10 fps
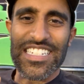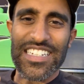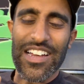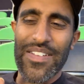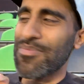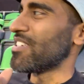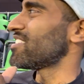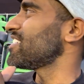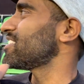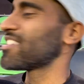of empty
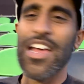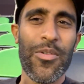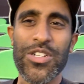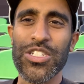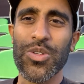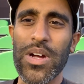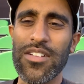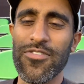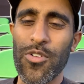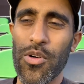seats, which is great
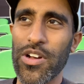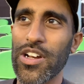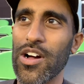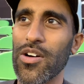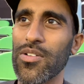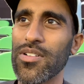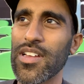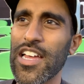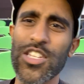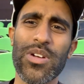for, you know,
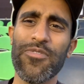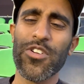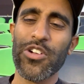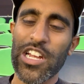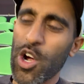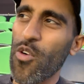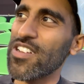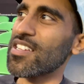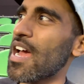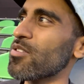it's great for during
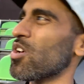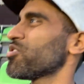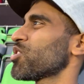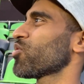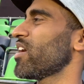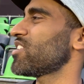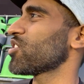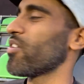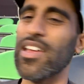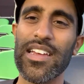COVID times, also great
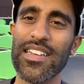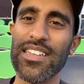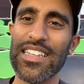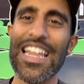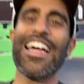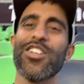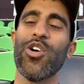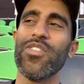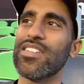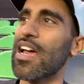during
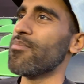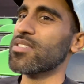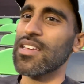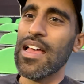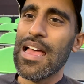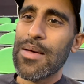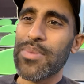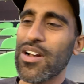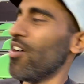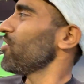non-COVID times,
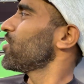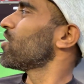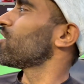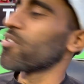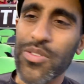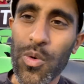but all the, the